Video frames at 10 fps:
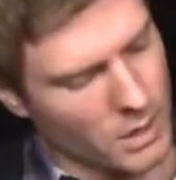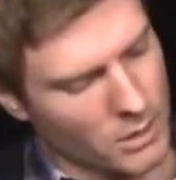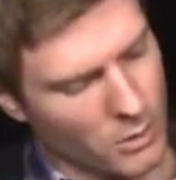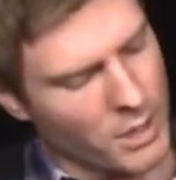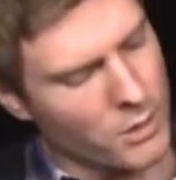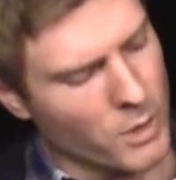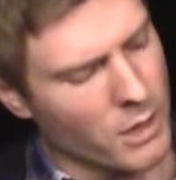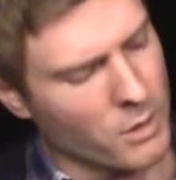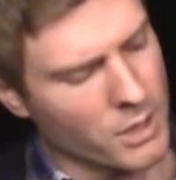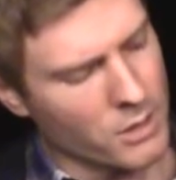So either way
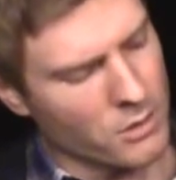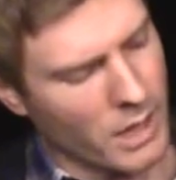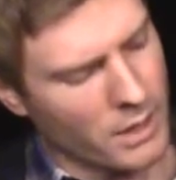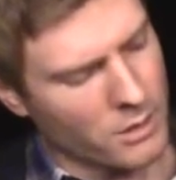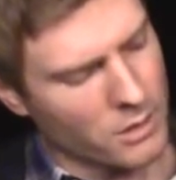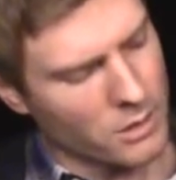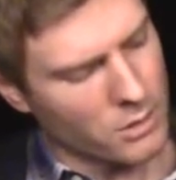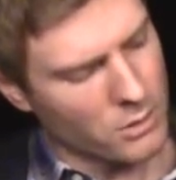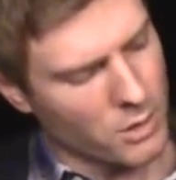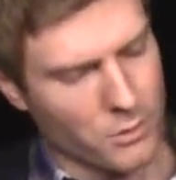you want to do that, you can
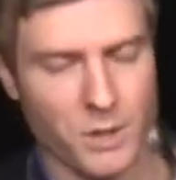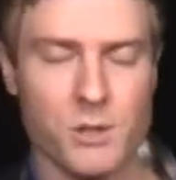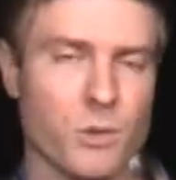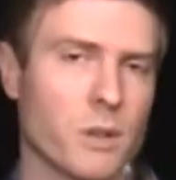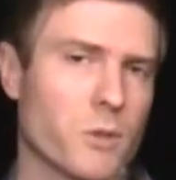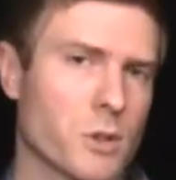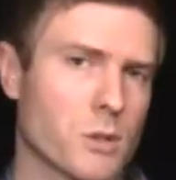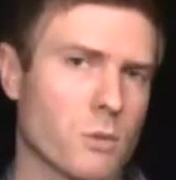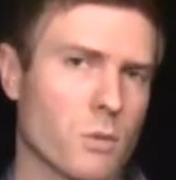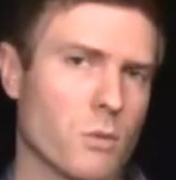do the 3-string
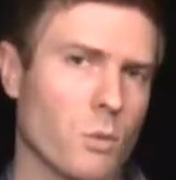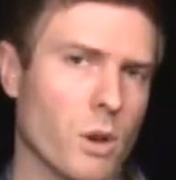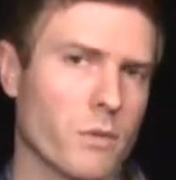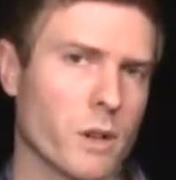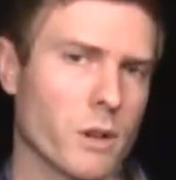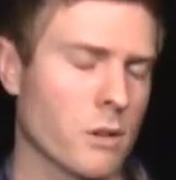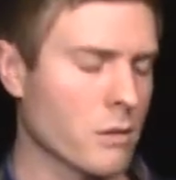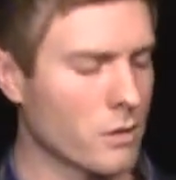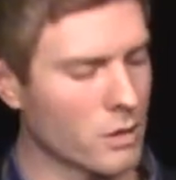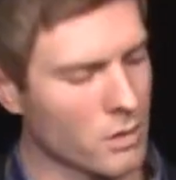version with 1 finger,
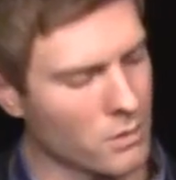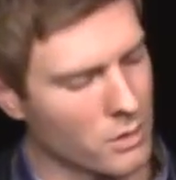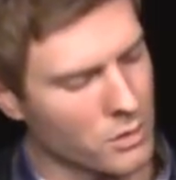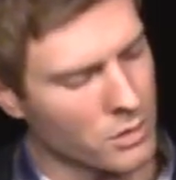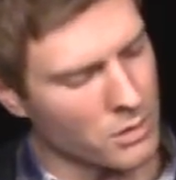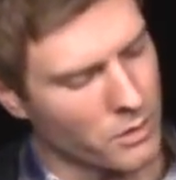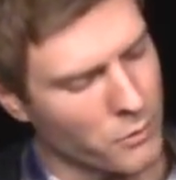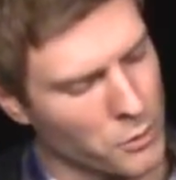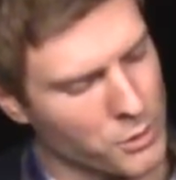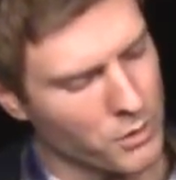you can do the
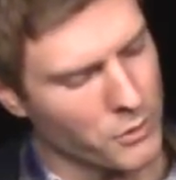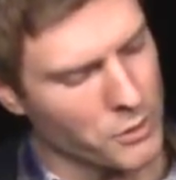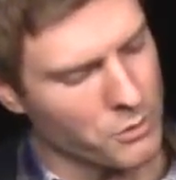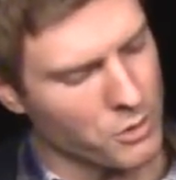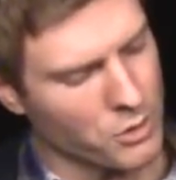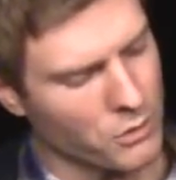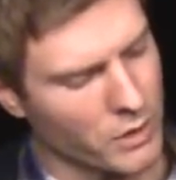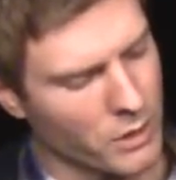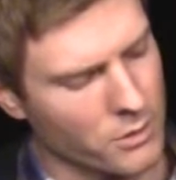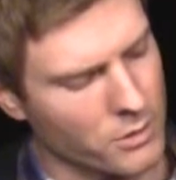4-string version with 2
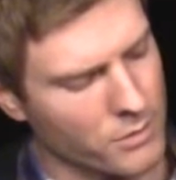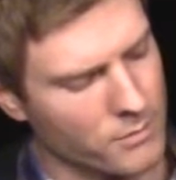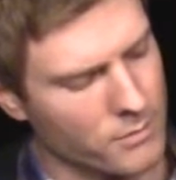fingers.